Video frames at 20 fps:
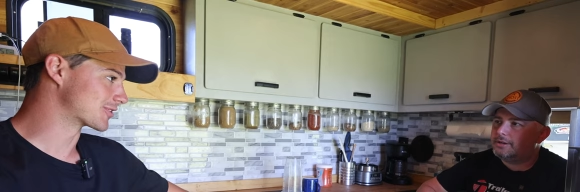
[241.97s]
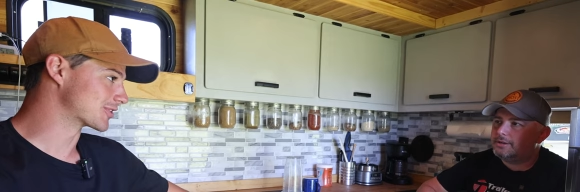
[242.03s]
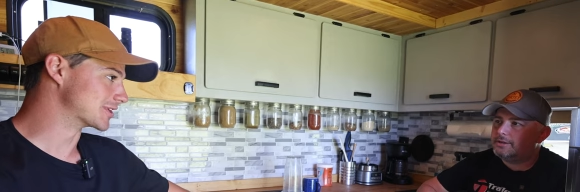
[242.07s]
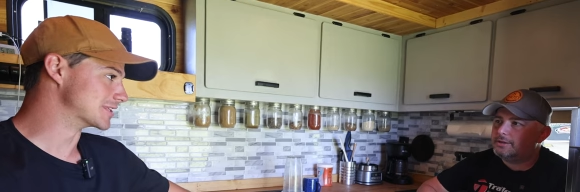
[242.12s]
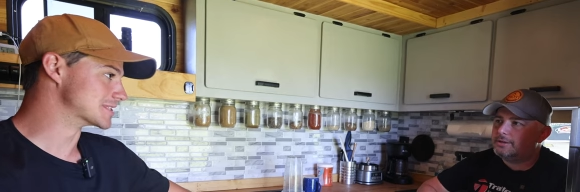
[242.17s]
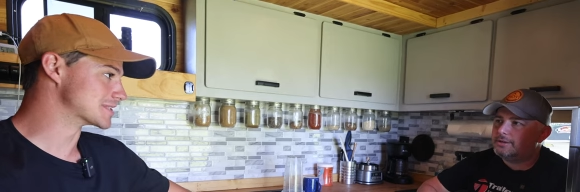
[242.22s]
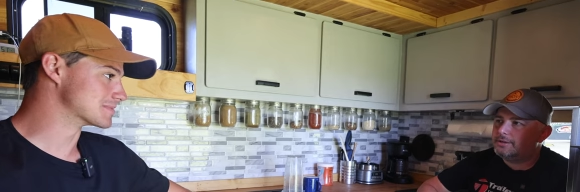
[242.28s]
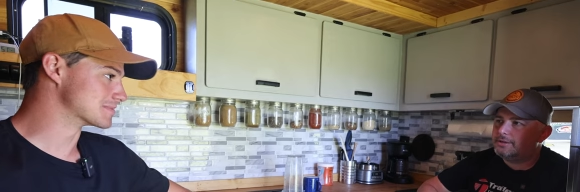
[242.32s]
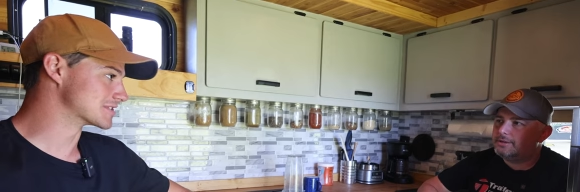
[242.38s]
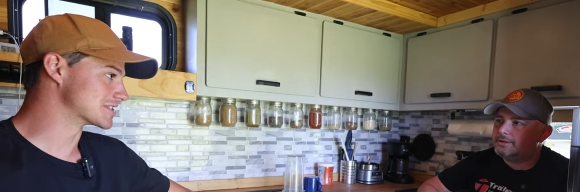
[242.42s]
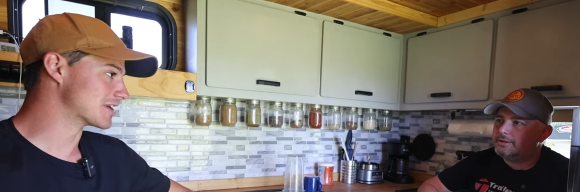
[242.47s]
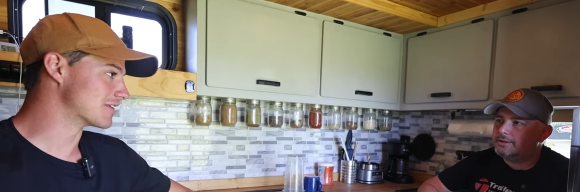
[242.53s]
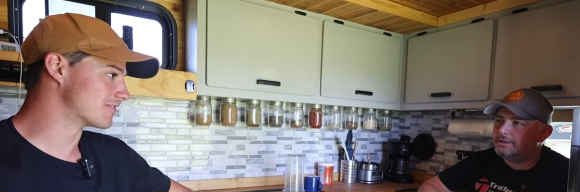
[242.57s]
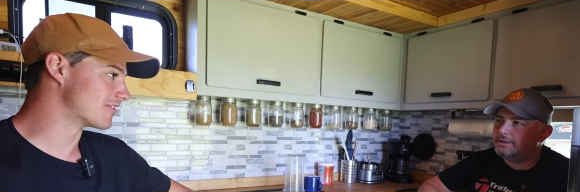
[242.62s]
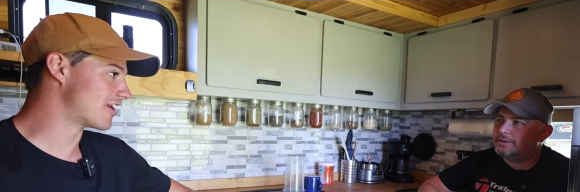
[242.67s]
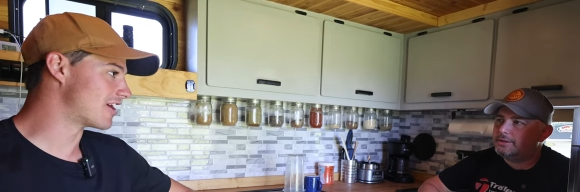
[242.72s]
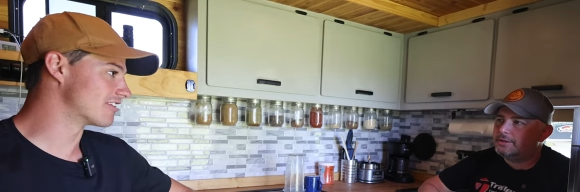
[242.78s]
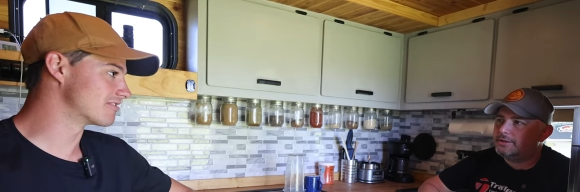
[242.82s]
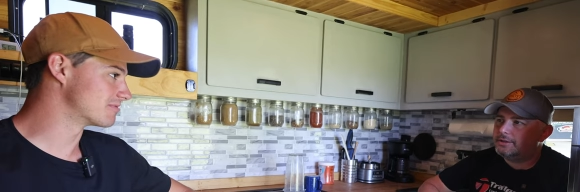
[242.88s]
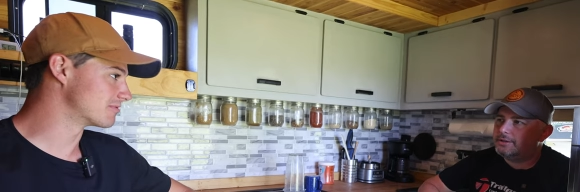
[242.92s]
Speaker 1: cleans himself
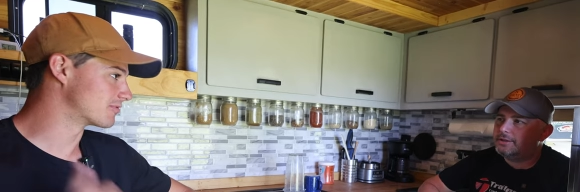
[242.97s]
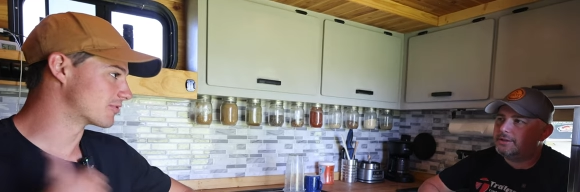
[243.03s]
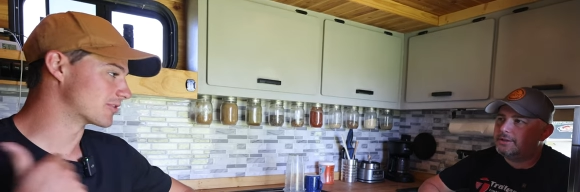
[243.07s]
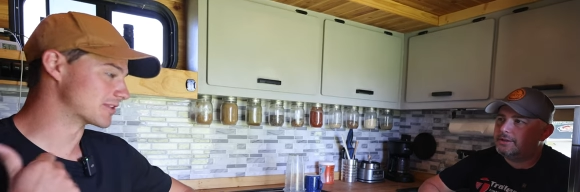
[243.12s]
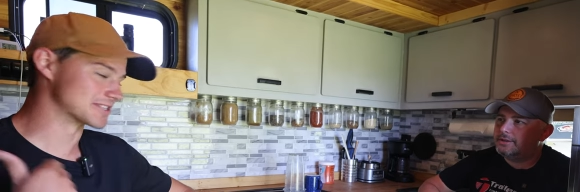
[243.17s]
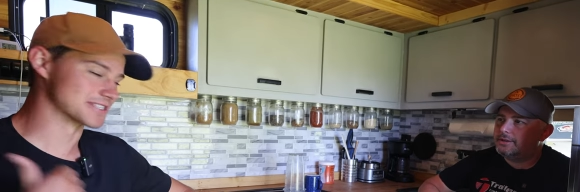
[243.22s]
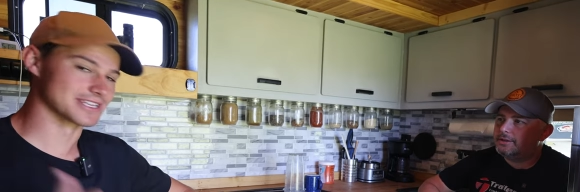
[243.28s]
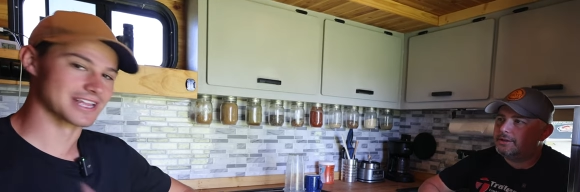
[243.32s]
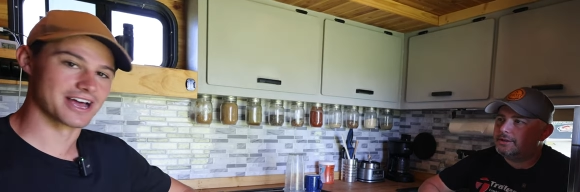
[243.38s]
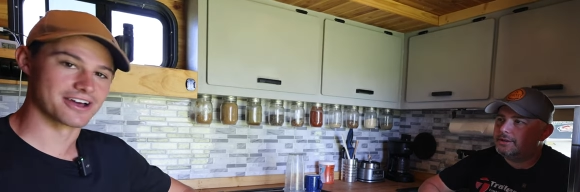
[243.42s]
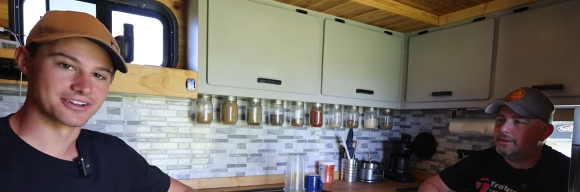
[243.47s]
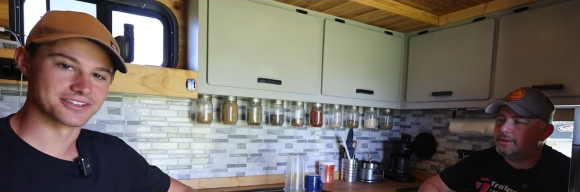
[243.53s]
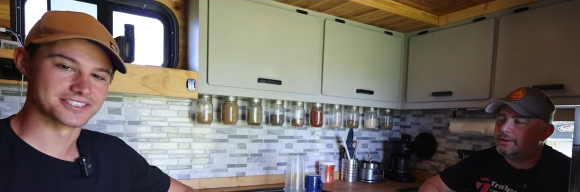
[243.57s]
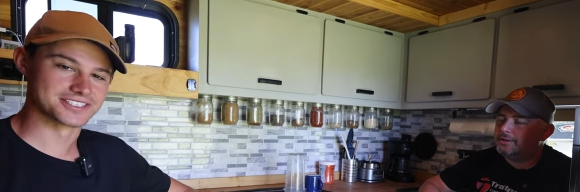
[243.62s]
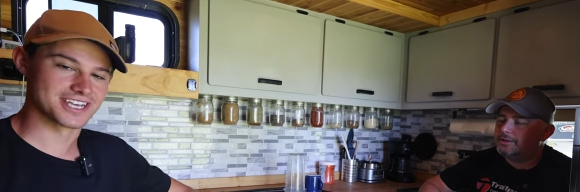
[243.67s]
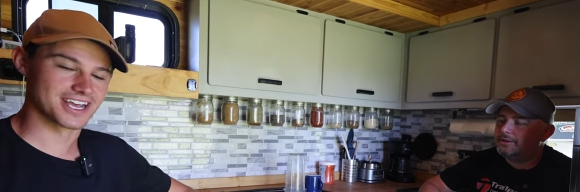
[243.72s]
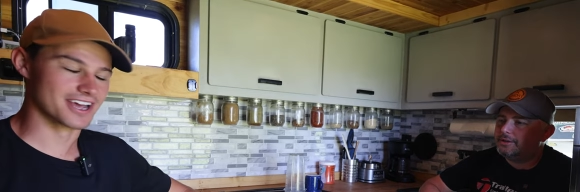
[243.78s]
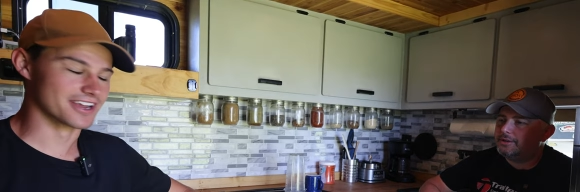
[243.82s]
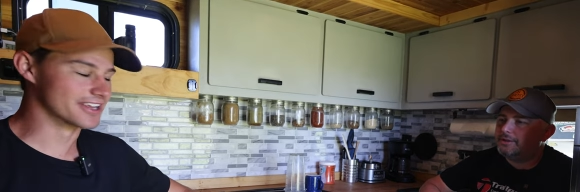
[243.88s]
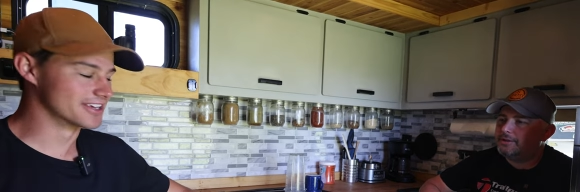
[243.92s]
off before he's allowed
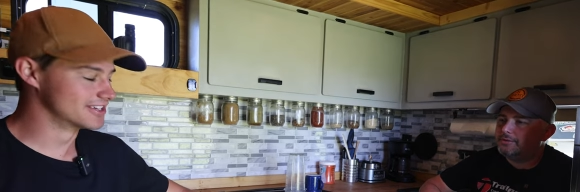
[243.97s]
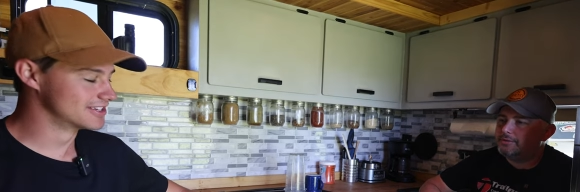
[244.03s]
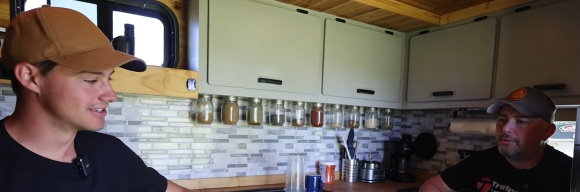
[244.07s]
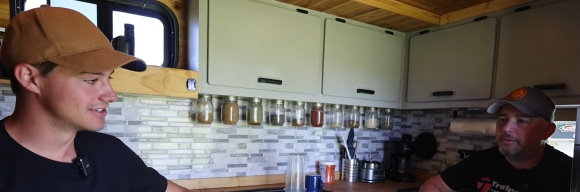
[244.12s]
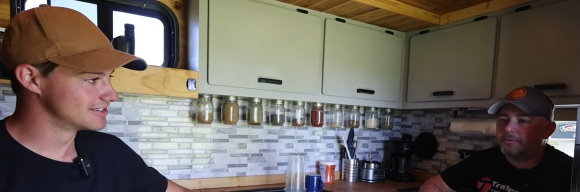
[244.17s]
inside.